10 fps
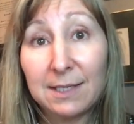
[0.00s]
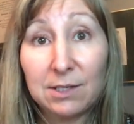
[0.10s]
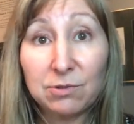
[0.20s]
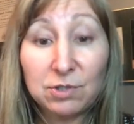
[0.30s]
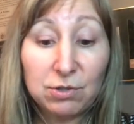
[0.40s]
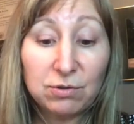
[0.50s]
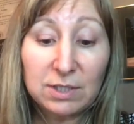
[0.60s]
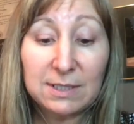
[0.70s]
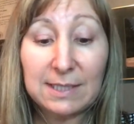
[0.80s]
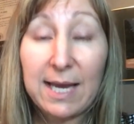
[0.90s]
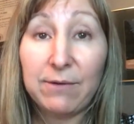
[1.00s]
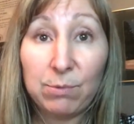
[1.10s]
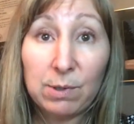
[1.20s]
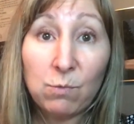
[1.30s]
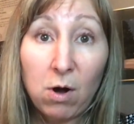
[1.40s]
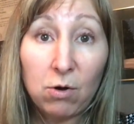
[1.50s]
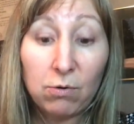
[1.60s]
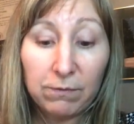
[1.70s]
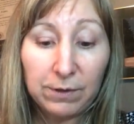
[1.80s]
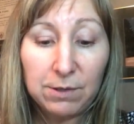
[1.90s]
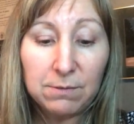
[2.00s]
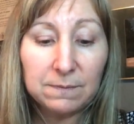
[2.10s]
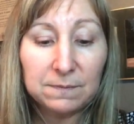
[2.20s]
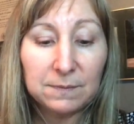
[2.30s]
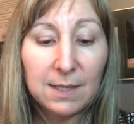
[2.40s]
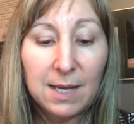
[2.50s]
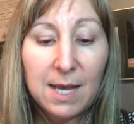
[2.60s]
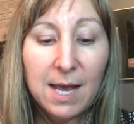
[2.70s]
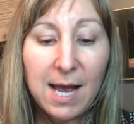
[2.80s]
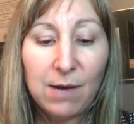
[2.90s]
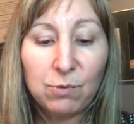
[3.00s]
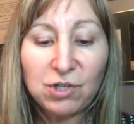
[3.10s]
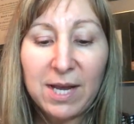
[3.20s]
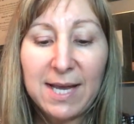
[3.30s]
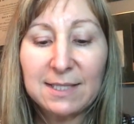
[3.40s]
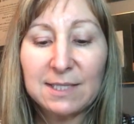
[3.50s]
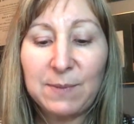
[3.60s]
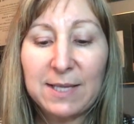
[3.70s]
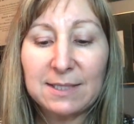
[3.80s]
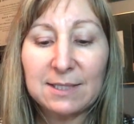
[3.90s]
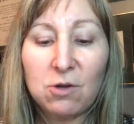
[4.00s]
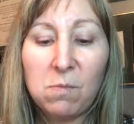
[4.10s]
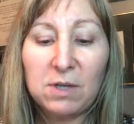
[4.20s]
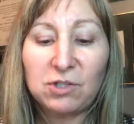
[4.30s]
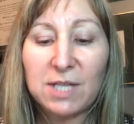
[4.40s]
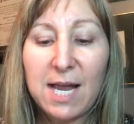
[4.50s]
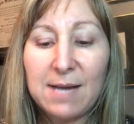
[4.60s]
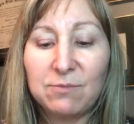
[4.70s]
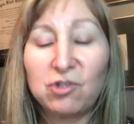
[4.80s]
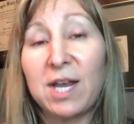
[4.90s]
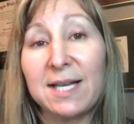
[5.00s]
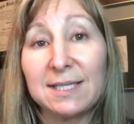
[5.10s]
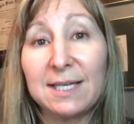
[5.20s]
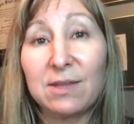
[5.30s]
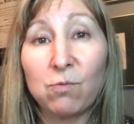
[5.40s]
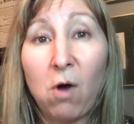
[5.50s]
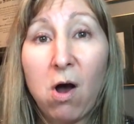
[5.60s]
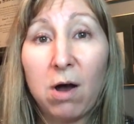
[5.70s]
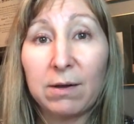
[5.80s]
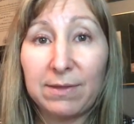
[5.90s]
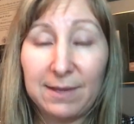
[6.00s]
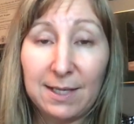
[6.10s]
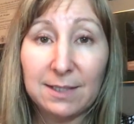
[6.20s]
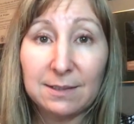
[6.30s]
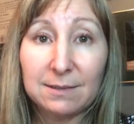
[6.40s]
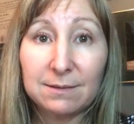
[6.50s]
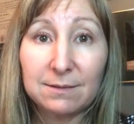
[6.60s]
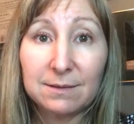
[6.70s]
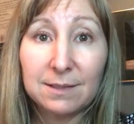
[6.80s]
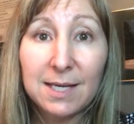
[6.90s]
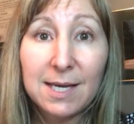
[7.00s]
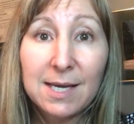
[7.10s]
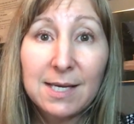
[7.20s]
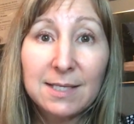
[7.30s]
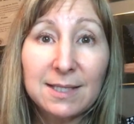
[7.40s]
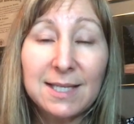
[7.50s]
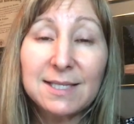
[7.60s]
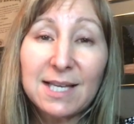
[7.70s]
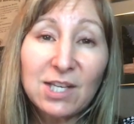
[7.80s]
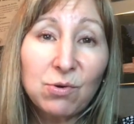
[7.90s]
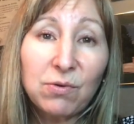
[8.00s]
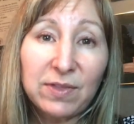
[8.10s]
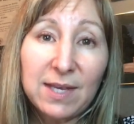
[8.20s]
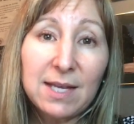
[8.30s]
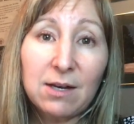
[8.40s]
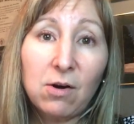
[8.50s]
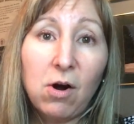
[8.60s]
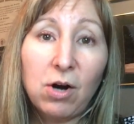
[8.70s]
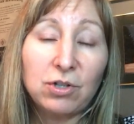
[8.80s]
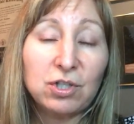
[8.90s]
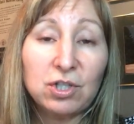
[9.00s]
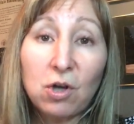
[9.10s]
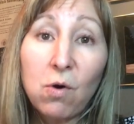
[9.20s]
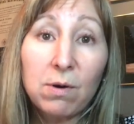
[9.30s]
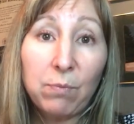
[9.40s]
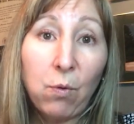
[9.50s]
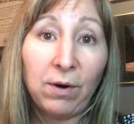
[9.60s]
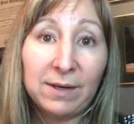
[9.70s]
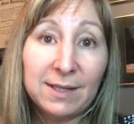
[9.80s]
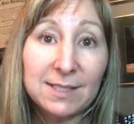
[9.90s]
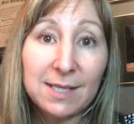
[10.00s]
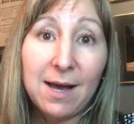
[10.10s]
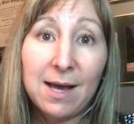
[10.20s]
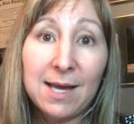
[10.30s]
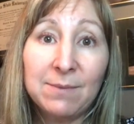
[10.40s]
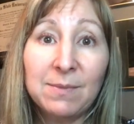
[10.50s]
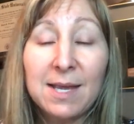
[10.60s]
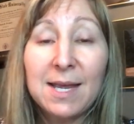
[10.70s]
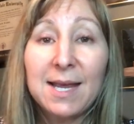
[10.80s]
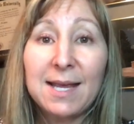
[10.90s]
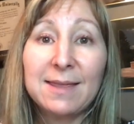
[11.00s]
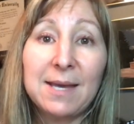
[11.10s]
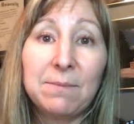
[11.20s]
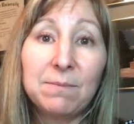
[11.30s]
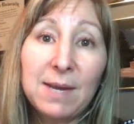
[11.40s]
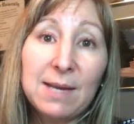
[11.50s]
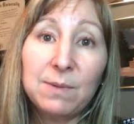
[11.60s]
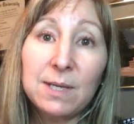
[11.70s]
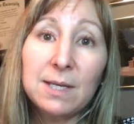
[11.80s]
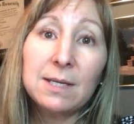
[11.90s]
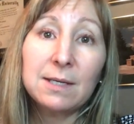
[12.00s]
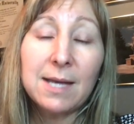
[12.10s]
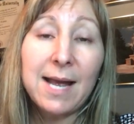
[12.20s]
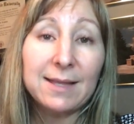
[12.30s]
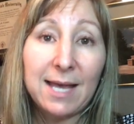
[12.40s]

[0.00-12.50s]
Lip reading: Do you just let everyone walk over you? I wish I hadn't spent so much time chasing the wrong things. Things that you think are so important at the time, and that maybe at